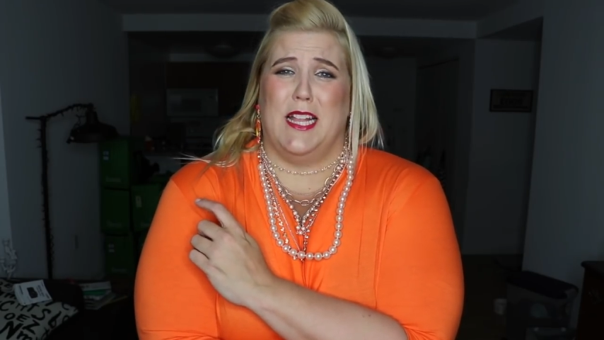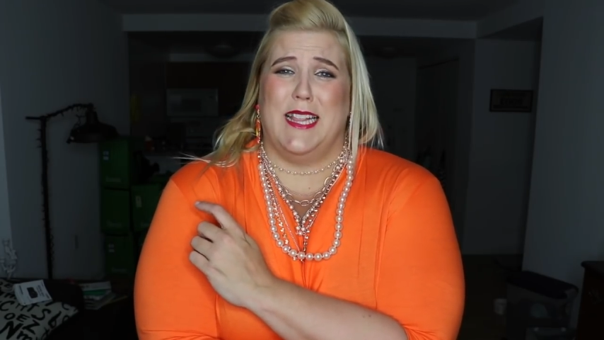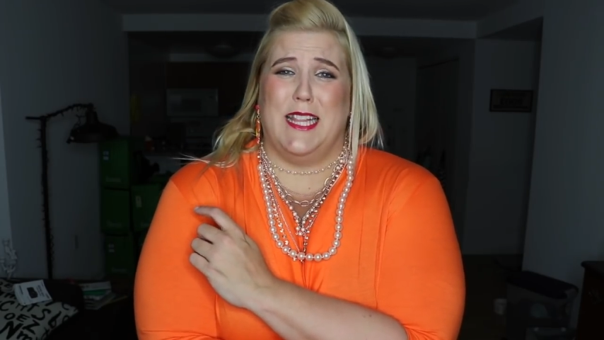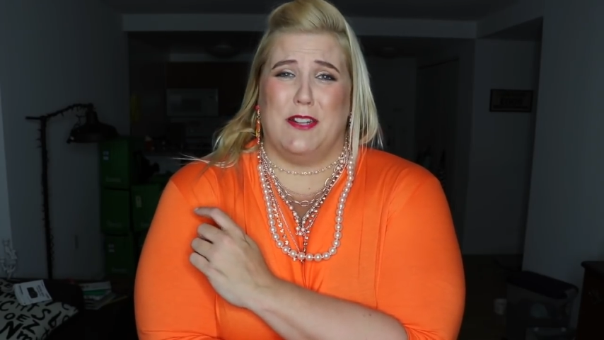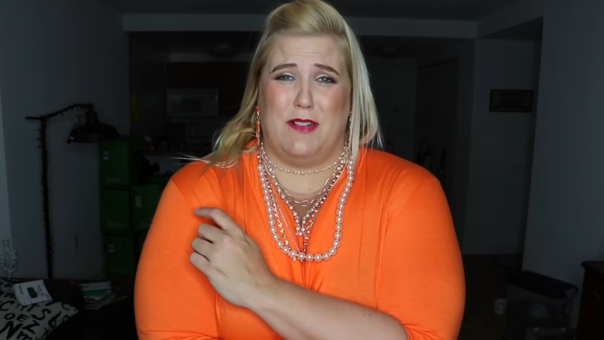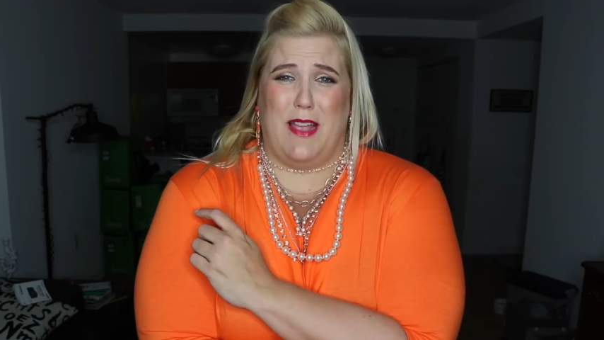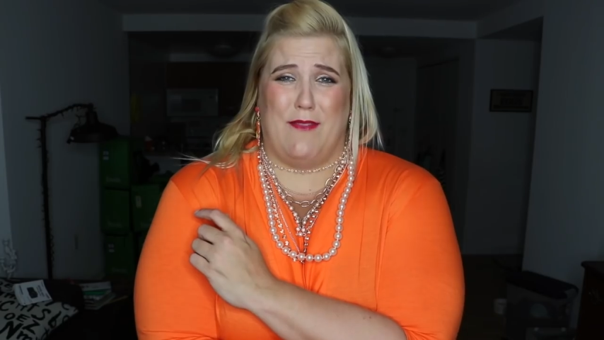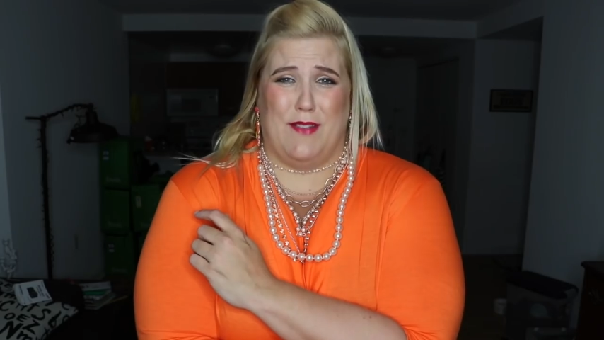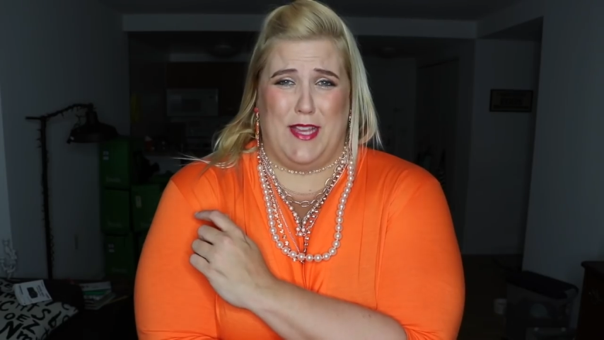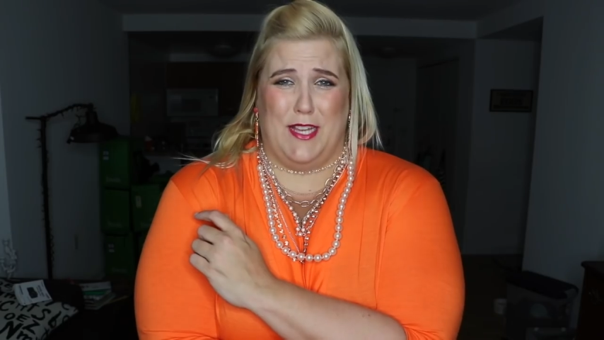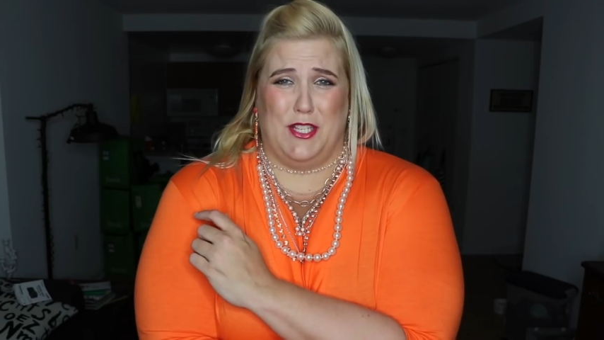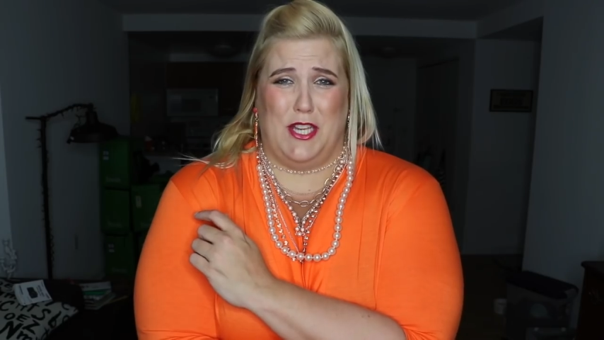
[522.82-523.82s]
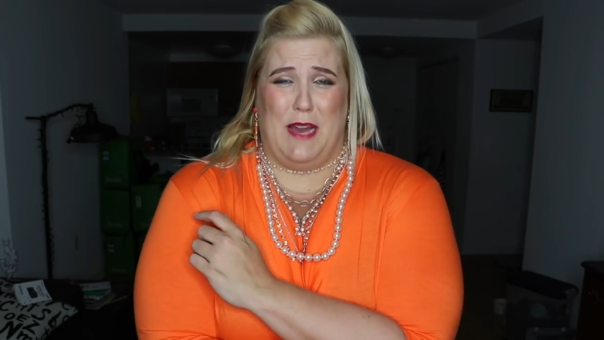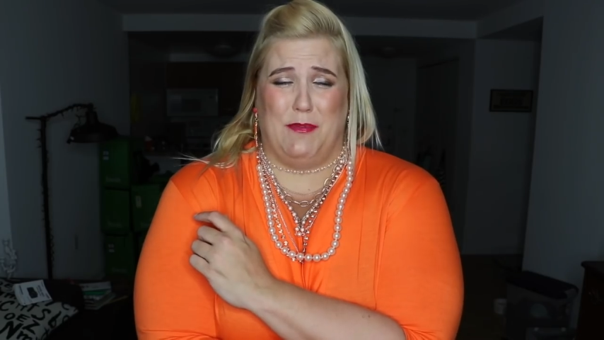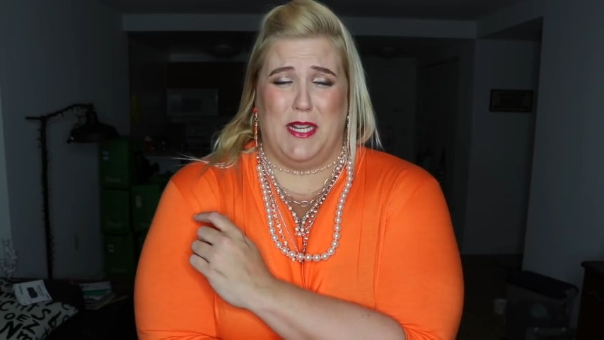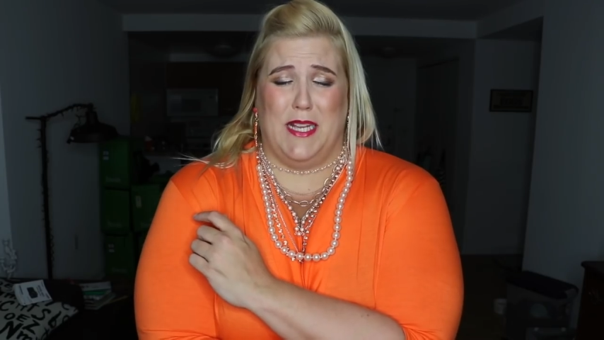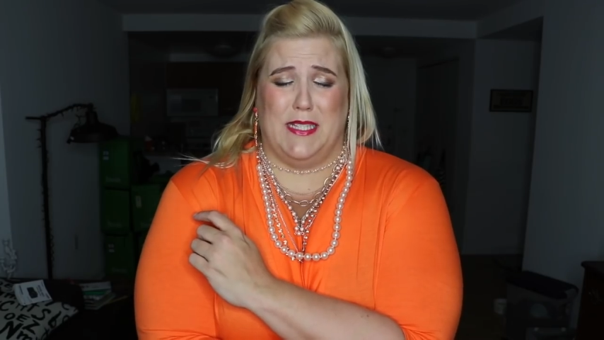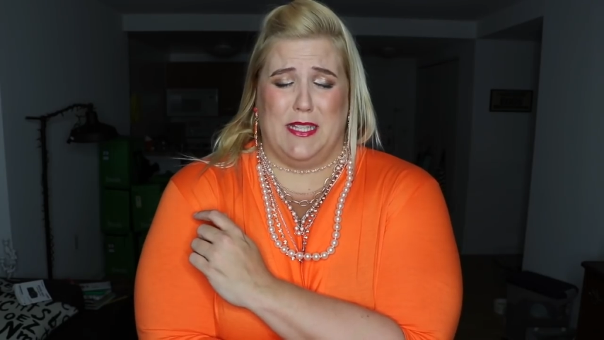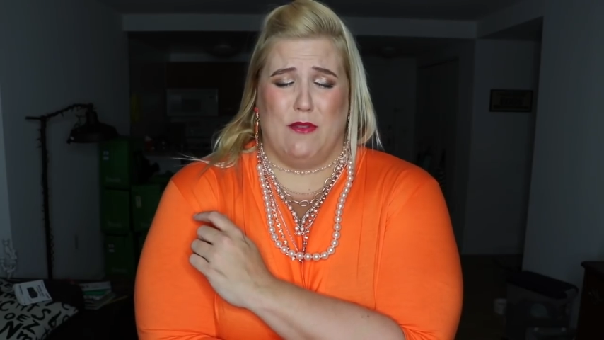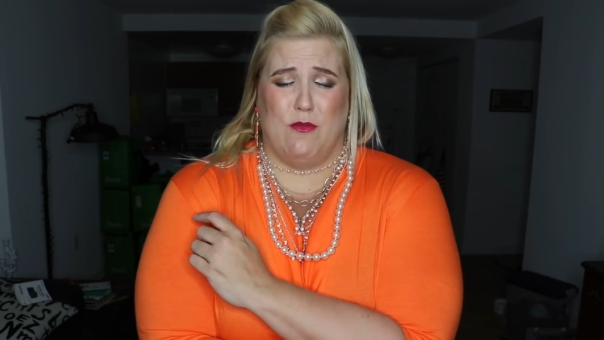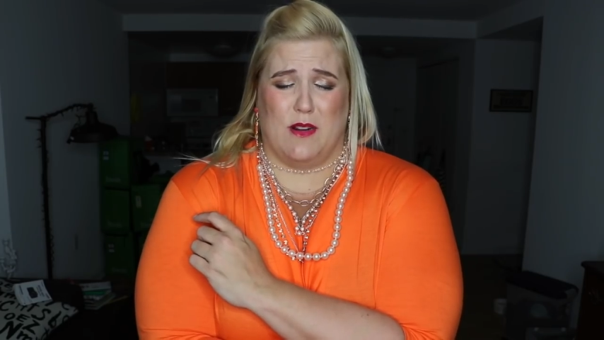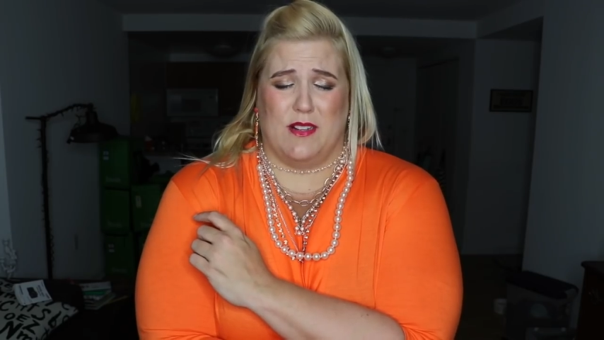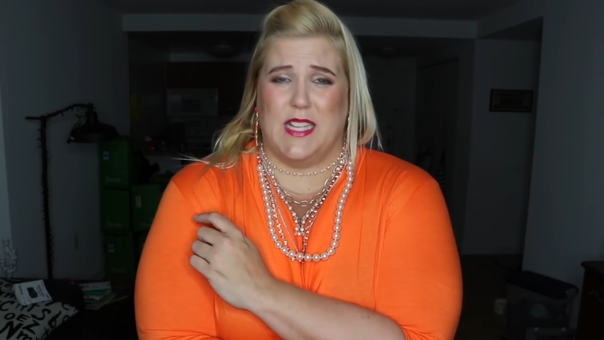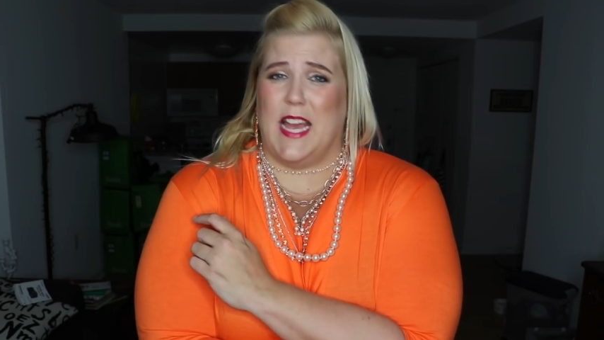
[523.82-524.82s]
Literally everything is chapped. It's the worst.